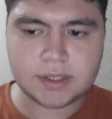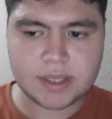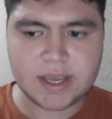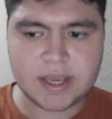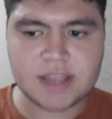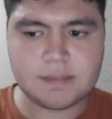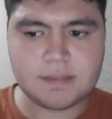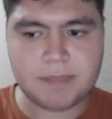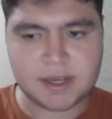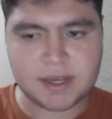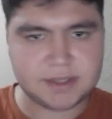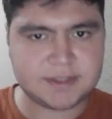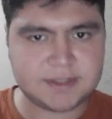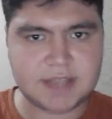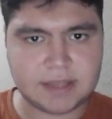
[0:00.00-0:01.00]
any
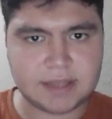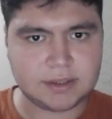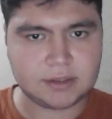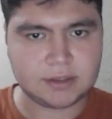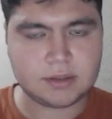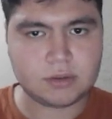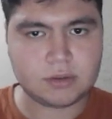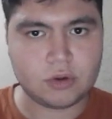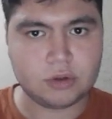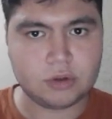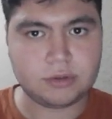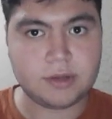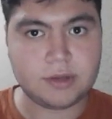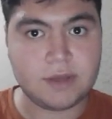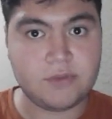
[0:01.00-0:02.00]
package sending,
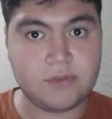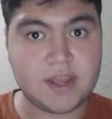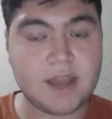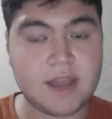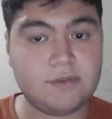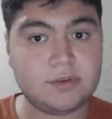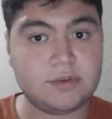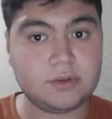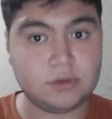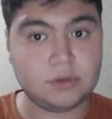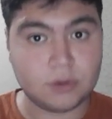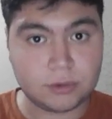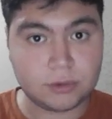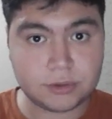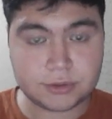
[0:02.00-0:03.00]
or we have
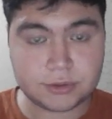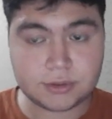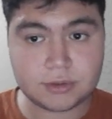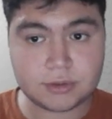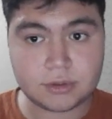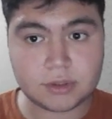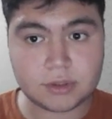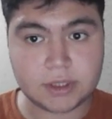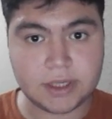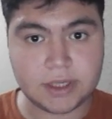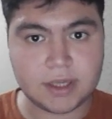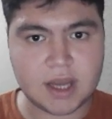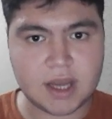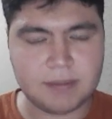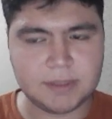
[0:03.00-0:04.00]
no routes,
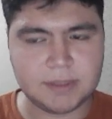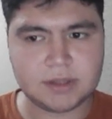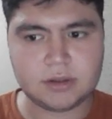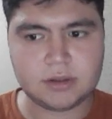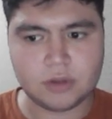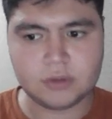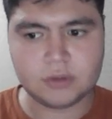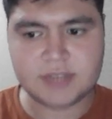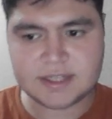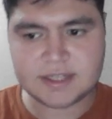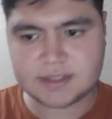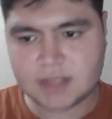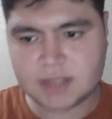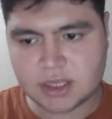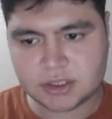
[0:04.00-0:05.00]
I mean no
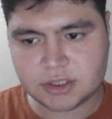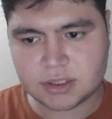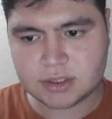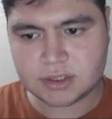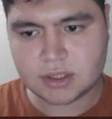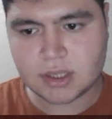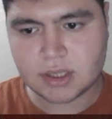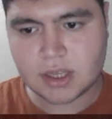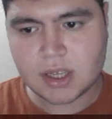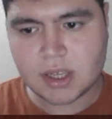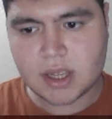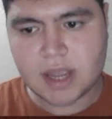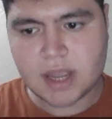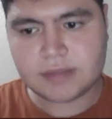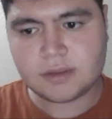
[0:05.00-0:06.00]
destinations,
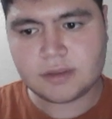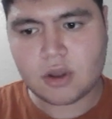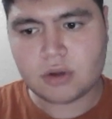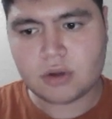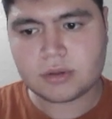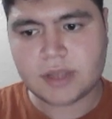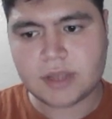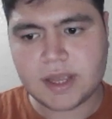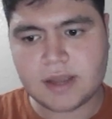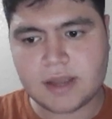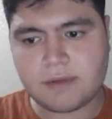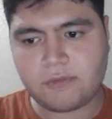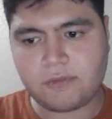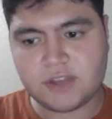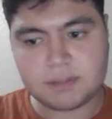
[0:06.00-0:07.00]
and no
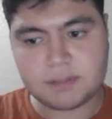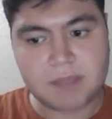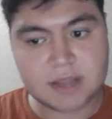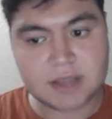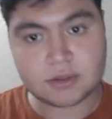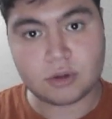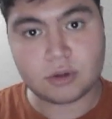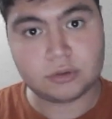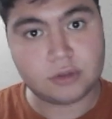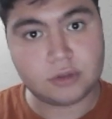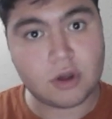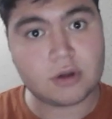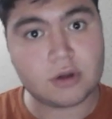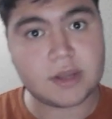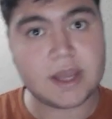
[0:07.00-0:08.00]
feedbacks or
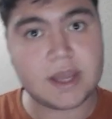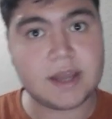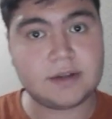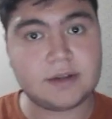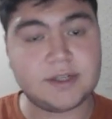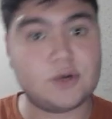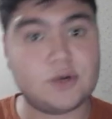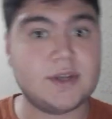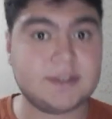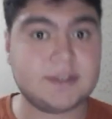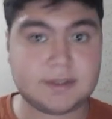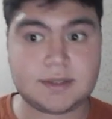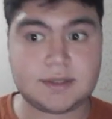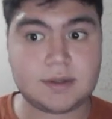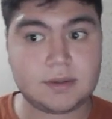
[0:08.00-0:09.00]
no
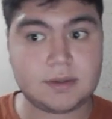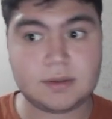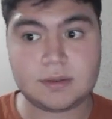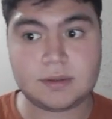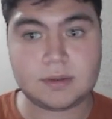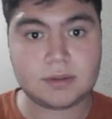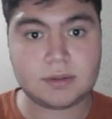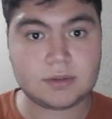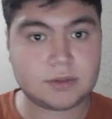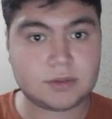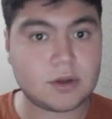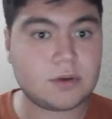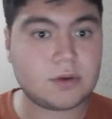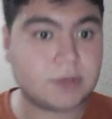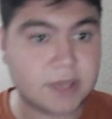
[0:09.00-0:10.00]
requests.
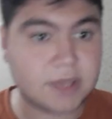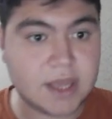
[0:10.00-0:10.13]
So